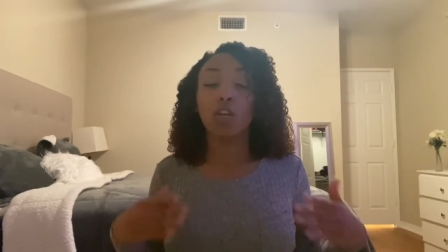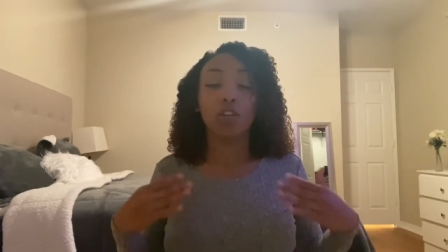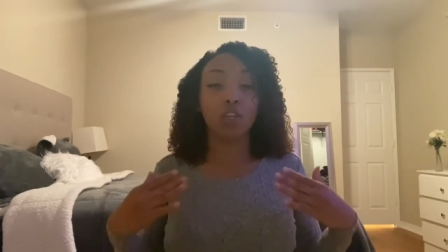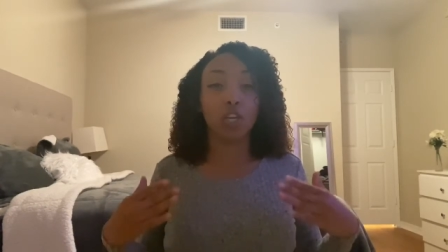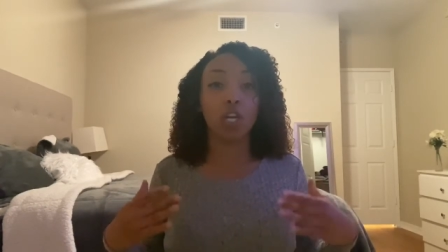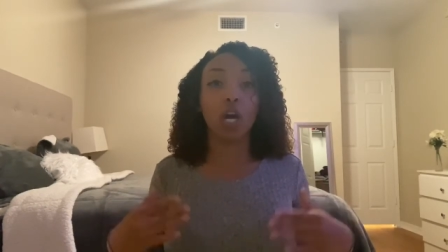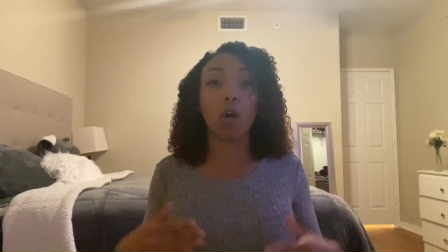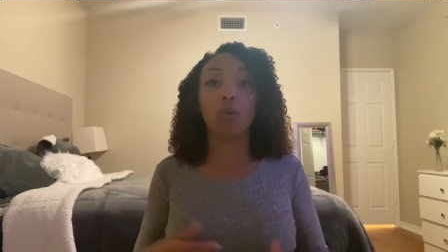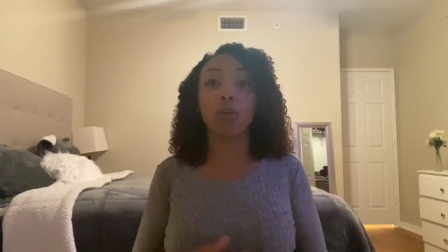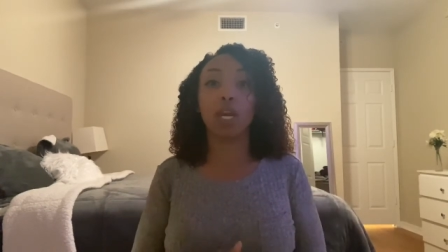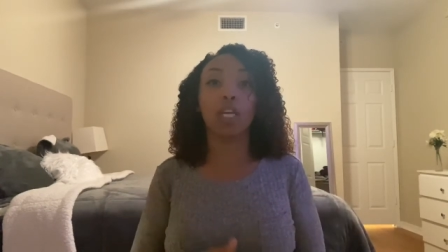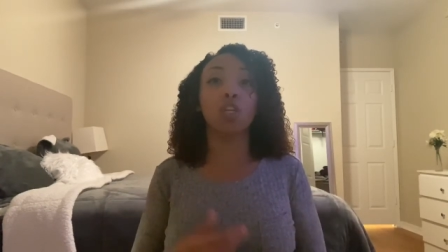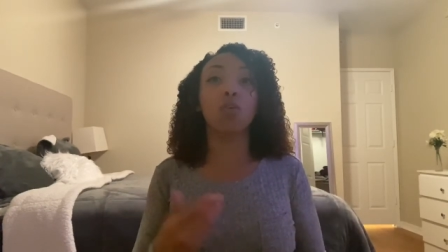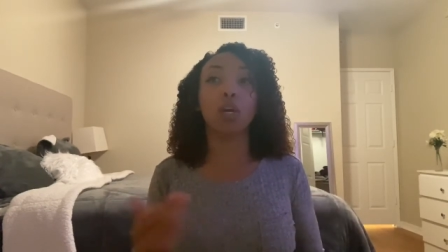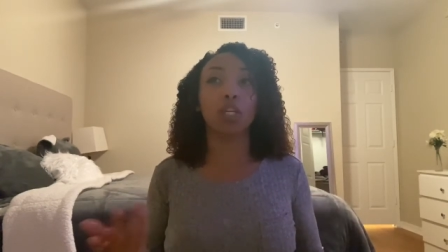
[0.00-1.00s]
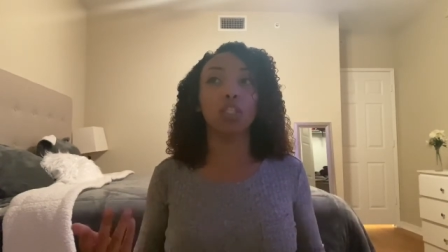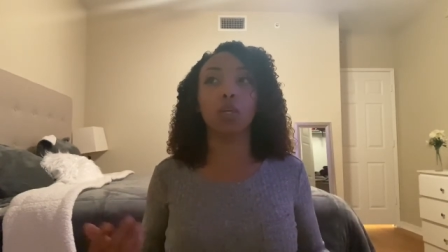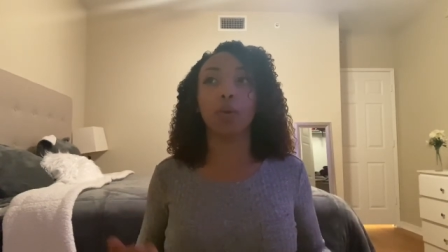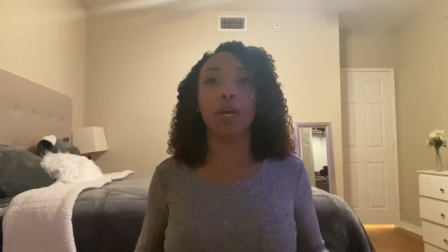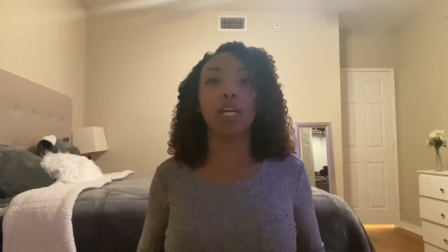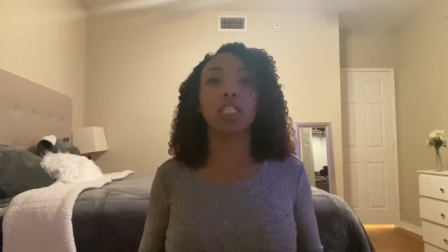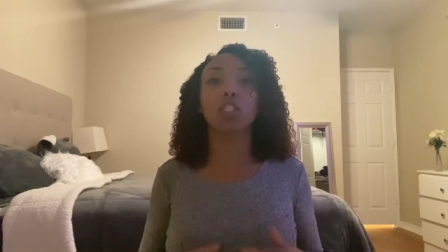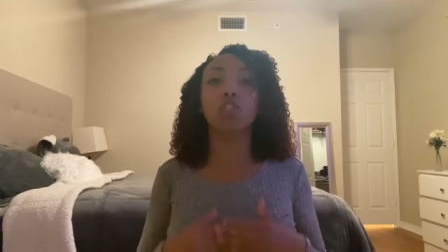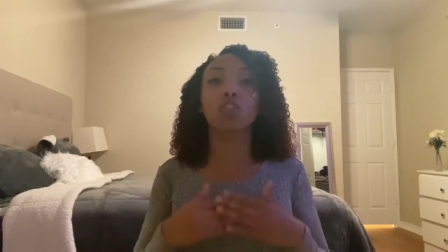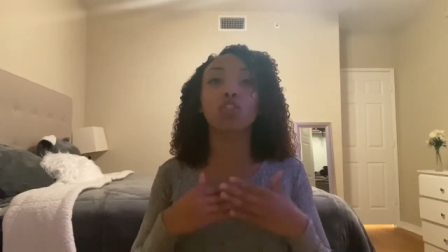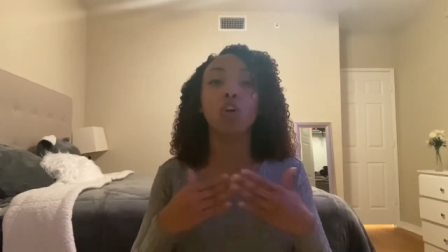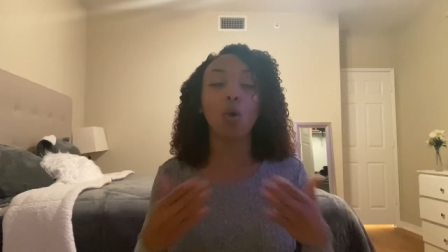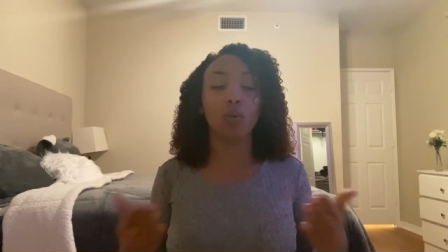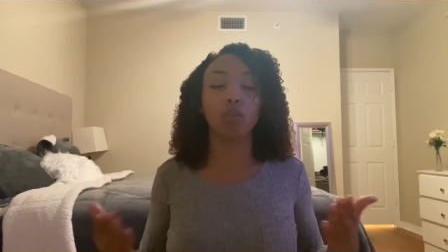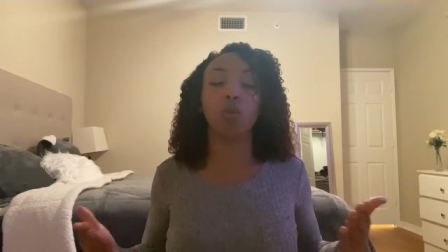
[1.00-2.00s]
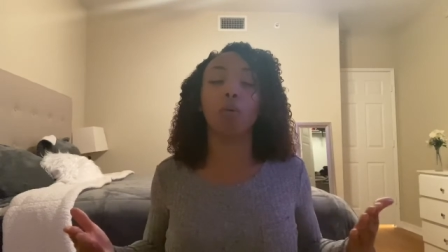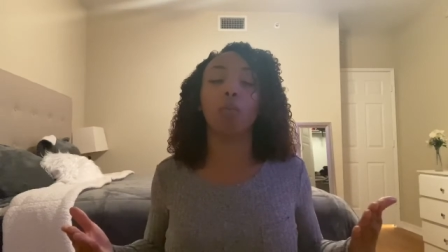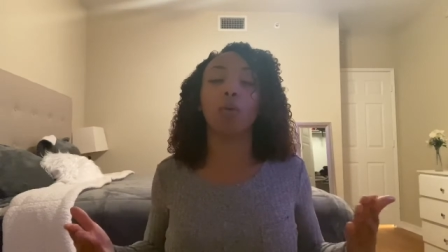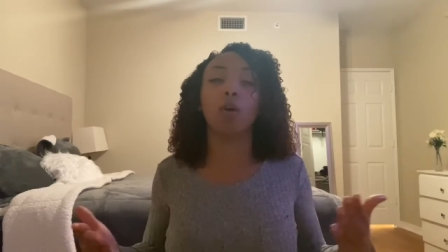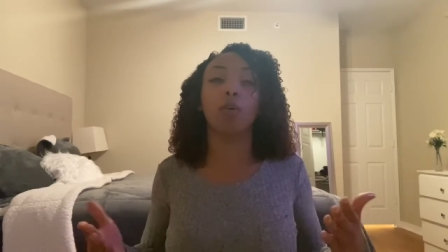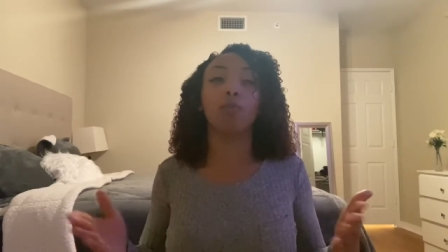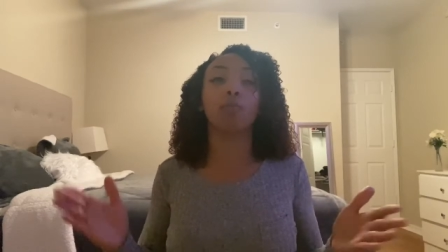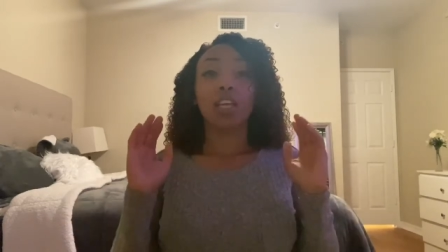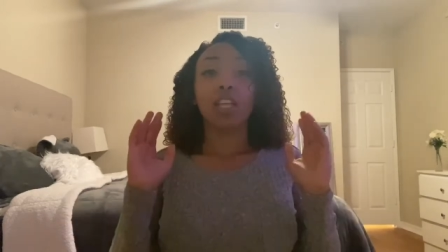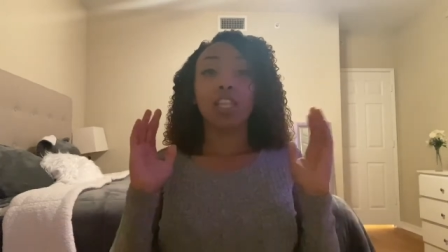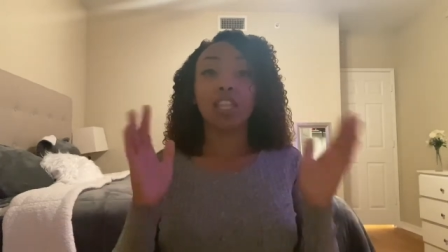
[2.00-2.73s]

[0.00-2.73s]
you know, and you can do it. It's so doable.